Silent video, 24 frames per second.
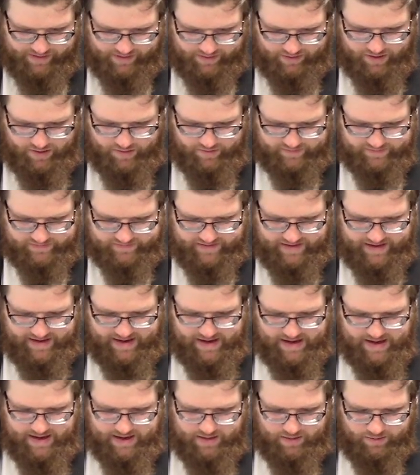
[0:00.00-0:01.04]
thou goest,
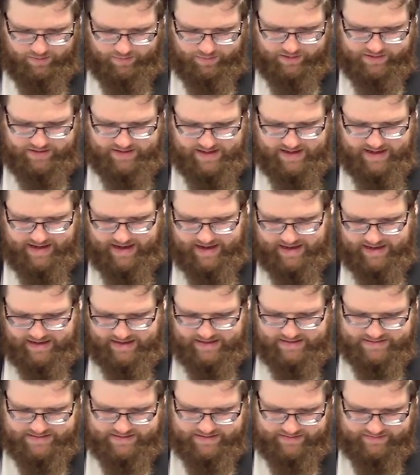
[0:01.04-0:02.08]
and I will bring thee again
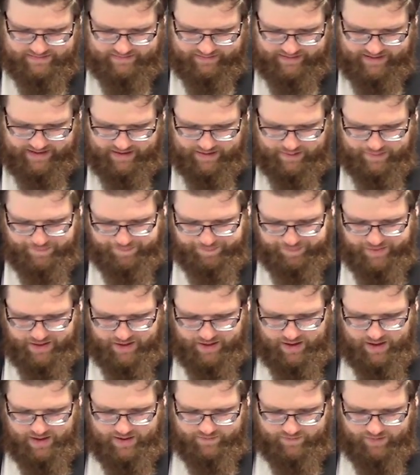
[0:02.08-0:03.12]
into this land,
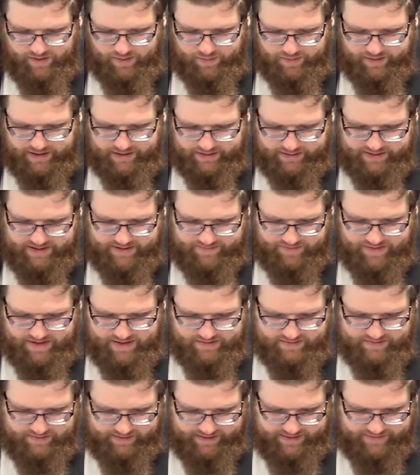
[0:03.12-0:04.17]
for I will not leave thee
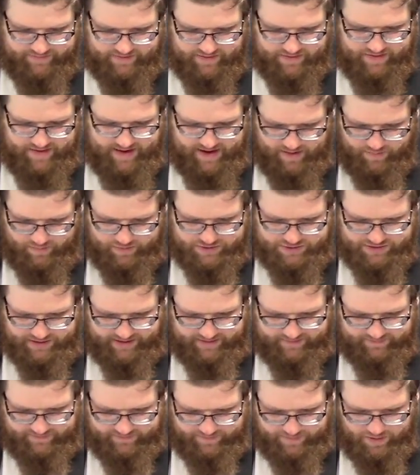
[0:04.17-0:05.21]
until I have done that which I
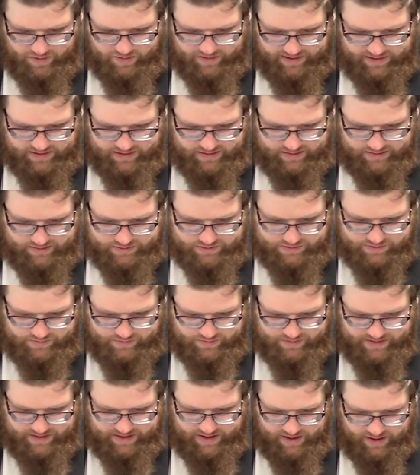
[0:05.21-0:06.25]
have spoken to
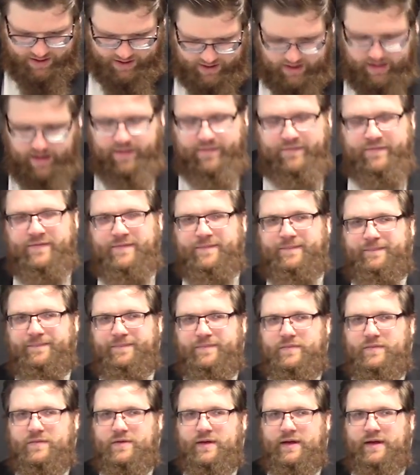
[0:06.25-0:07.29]
thee of.
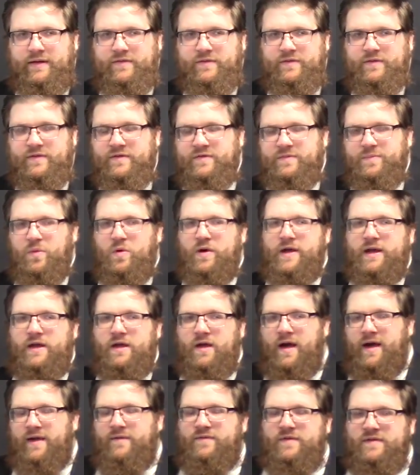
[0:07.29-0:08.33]
Okay, so at this point,
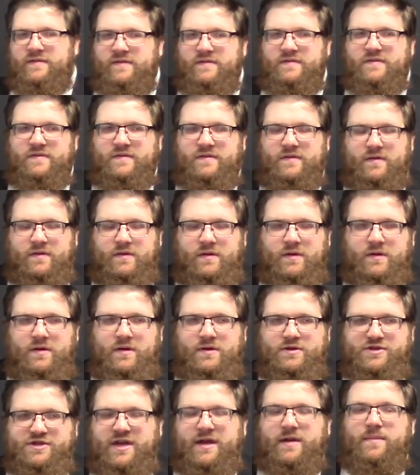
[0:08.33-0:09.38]
God visits
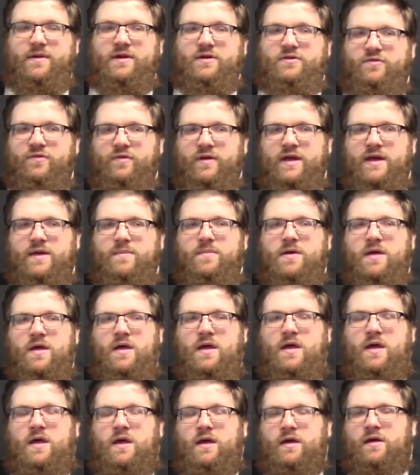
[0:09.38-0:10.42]
Jacob in a dream,
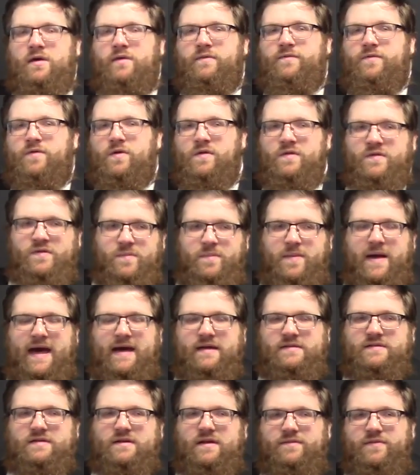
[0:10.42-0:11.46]
confers the
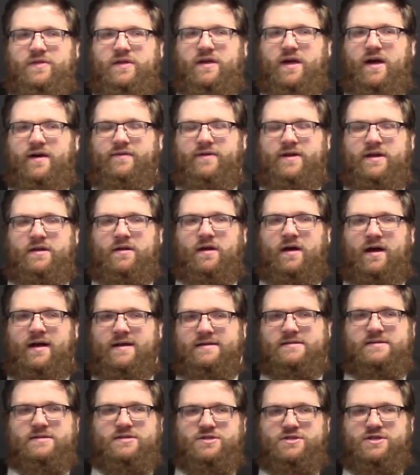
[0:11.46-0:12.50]
passing of the covenant
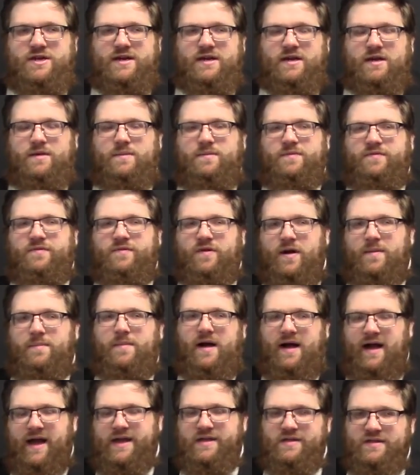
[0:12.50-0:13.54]
onto Jacob
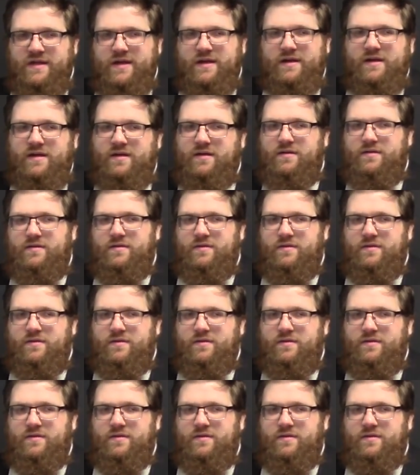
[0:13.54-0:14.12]
from Isaac,